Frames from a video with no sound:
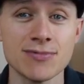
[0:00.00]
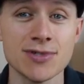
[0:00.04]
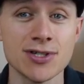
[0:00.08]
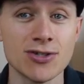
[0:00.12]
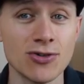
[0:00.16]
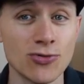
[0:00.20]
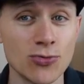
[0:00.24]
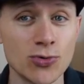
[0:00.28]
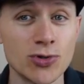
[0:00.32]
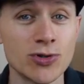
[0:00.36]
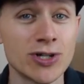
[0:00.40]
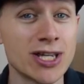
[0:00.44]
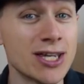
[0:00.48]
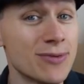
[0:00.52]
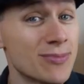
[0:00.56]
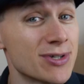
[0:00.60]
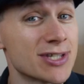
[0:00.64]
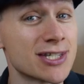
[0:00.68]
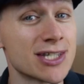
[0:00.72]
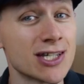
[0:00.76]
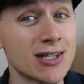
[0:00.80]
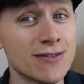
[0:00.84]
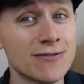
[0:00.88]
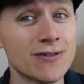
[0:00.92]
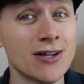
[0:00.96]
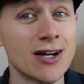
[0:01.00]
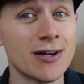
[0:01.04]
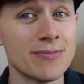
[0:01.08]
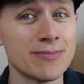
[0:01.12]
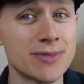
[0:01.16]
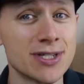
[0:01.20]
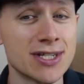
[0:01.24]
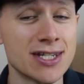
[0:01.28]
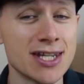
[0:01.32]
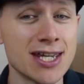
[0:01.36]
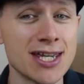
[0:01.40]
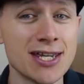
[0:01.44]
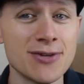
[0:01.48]
so it will keep itself up
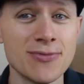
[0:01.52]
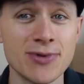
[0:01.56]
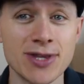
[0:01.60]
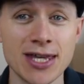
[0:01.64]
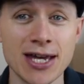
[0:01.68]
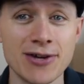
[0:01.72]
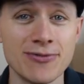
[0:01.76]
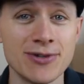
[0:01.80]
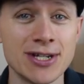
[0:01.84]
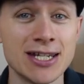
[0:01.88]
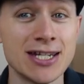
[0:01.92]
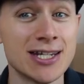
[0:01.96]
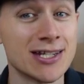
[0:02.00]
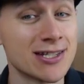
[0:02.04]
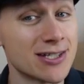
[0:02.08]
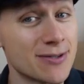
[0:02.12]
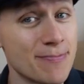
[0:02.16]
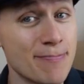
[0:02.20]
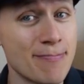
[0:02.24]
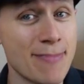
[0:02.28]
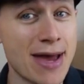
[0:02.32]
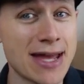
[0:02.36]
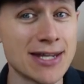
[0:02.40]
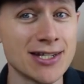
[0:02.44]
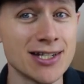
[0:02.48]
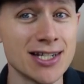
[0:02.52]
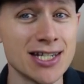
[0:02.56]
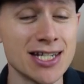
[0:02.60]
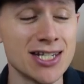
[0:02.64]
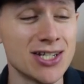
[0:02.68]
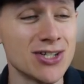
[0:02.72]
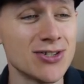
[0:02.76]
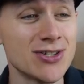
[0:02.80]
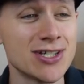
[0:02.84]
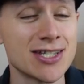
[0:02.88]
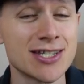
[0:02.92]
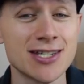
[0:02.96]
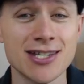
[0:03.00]
to date without needing to manually
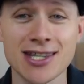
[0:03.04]
do it.